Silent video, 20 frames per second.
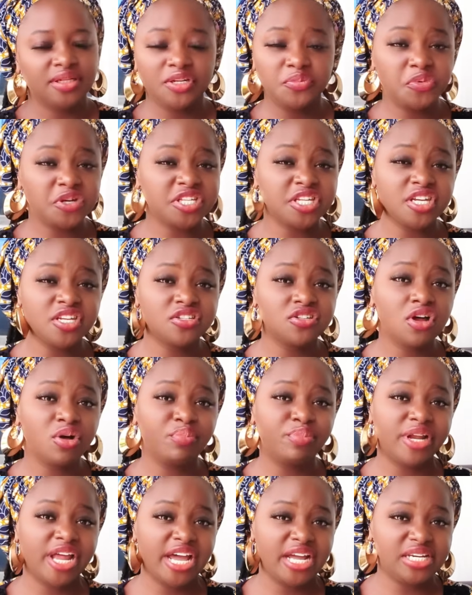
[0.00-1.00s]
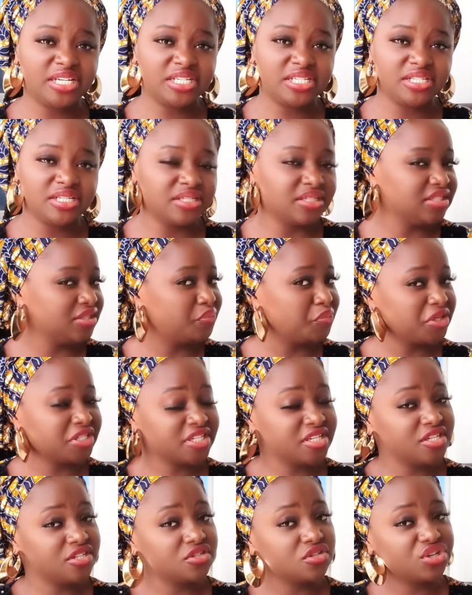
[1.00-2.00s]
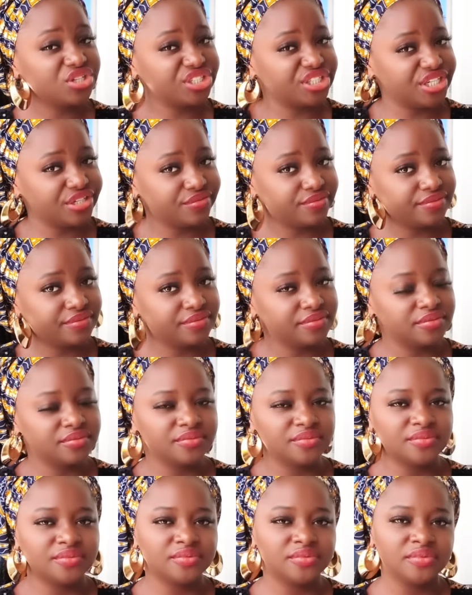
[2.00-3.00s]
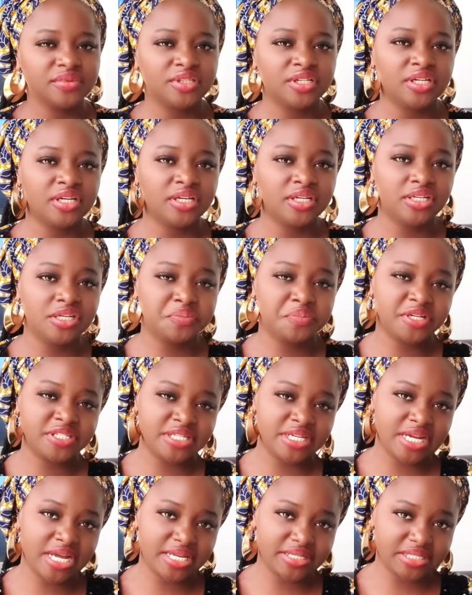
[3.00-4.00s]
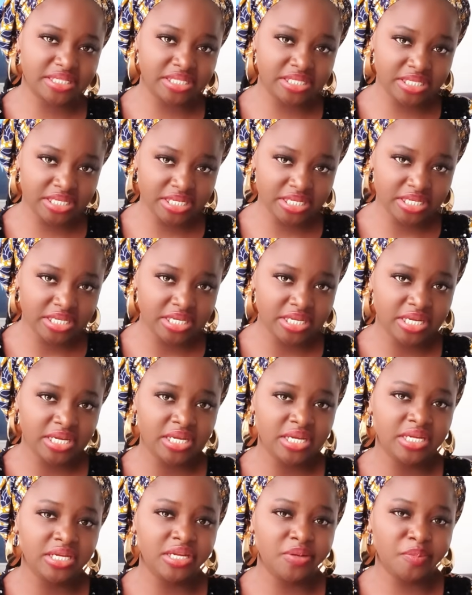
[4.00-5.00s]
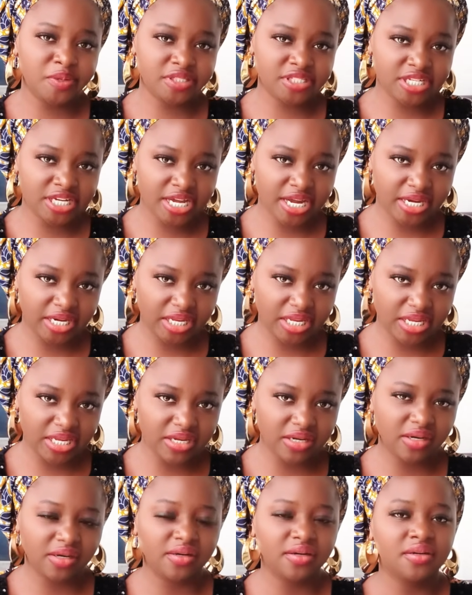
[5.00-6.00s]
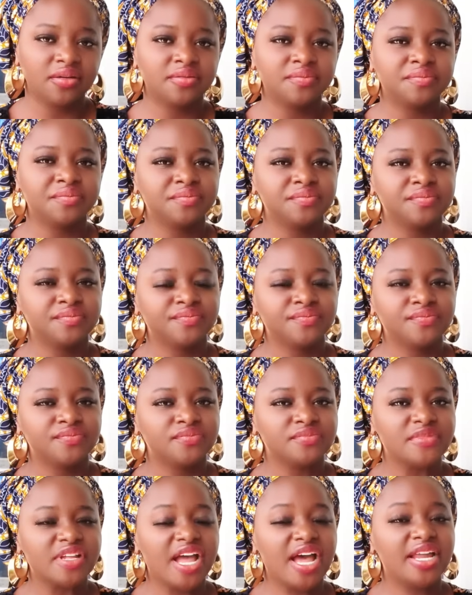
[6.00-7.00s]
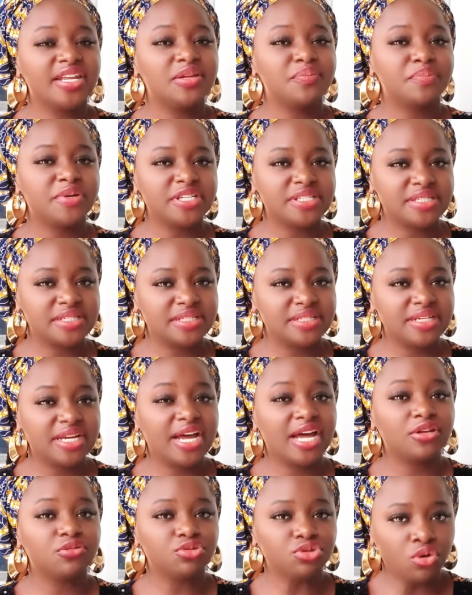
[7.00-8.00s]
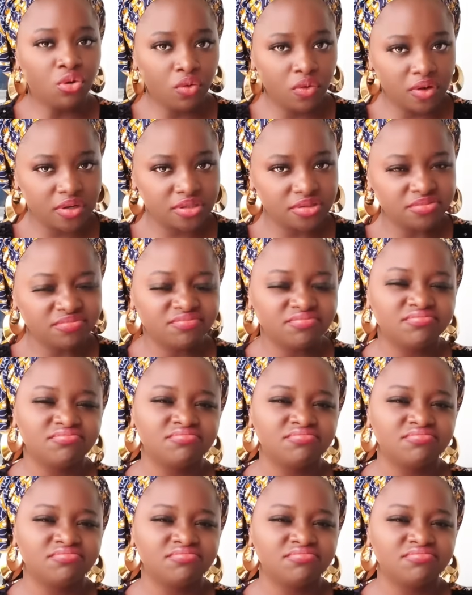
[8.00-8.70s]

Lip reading: The person is not blind. The person is not deaf. The person can see. The person can hear. And the person can talk.